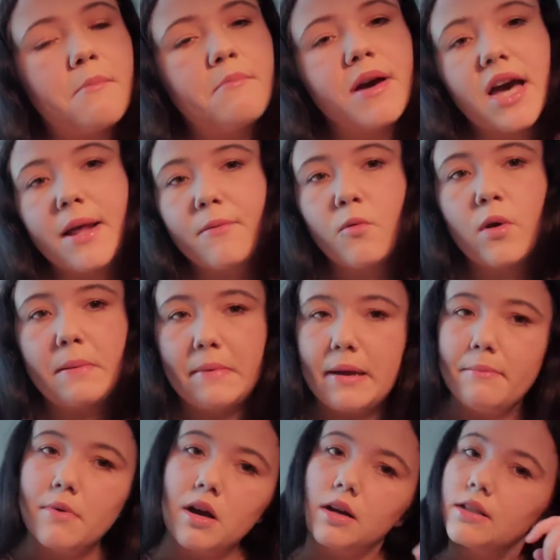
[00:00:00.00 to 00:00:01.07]
But with my
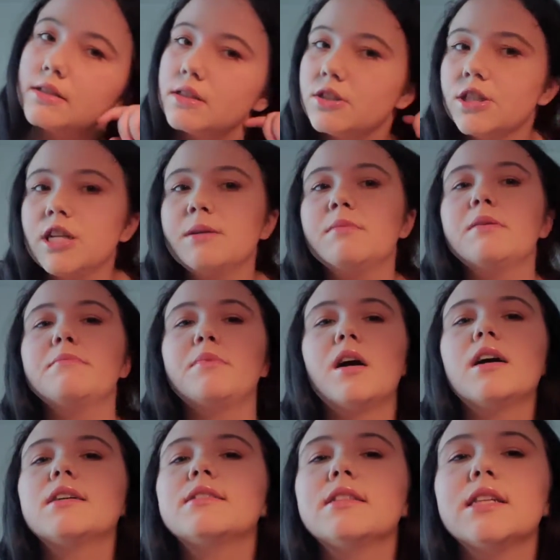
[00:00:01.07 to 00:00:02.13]
BoxyCharm
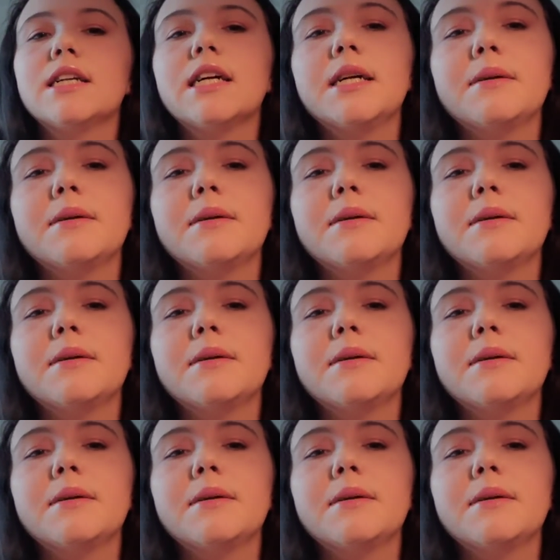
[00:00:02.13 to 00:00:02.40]
unboxing